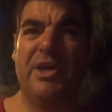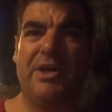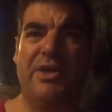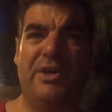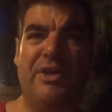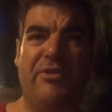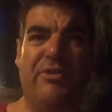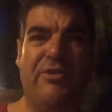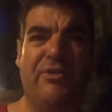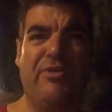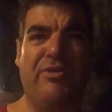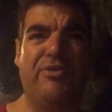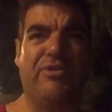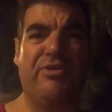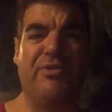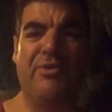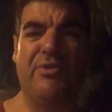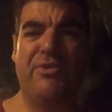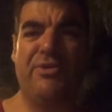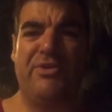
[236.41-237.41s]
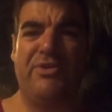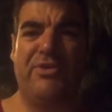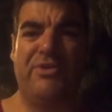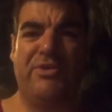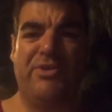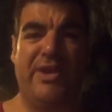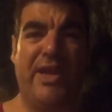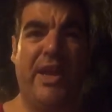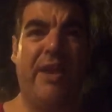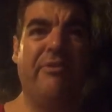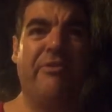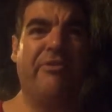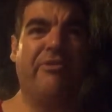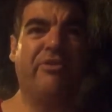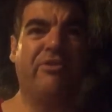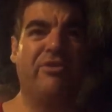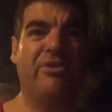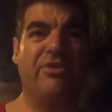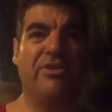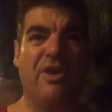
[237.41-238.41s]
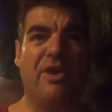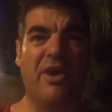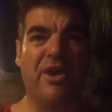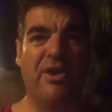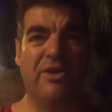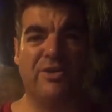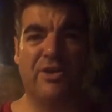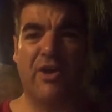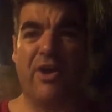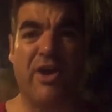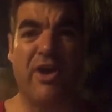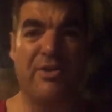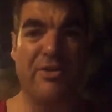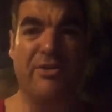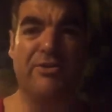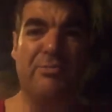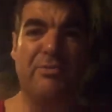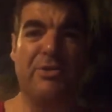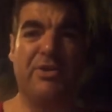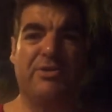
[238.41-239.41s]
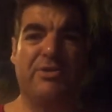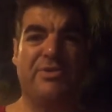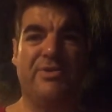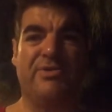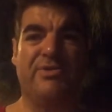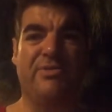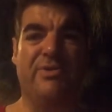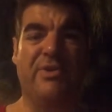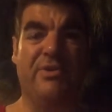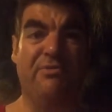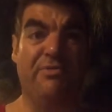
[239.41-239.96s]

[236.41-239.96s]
So the soreness isn't there, it's just the tiredness because of